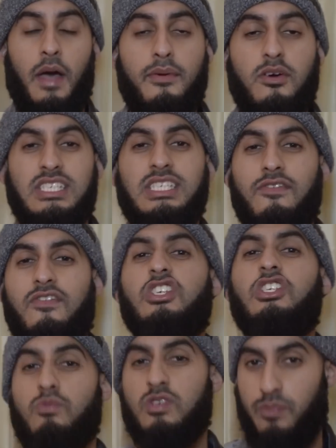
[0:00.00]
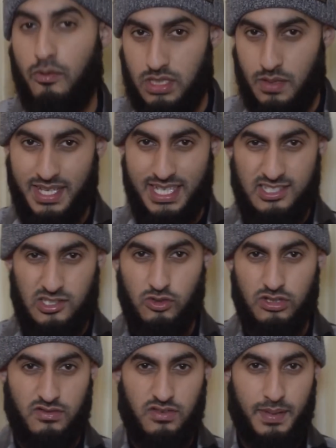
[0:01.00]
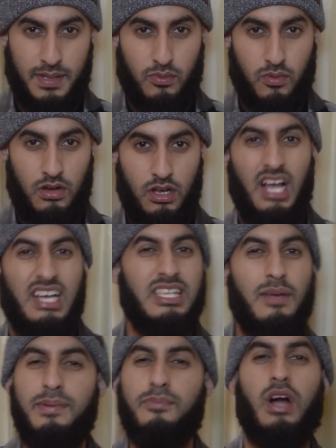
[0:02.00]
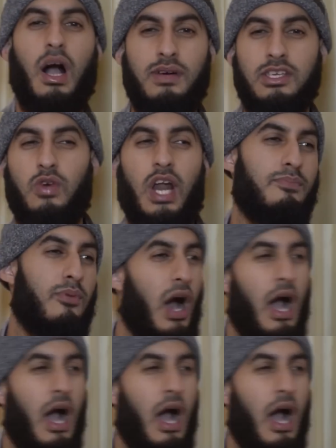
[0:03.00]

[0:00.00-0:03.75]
Because in our religion, we're supposed to make excuses for people. Then people come at you like, bro,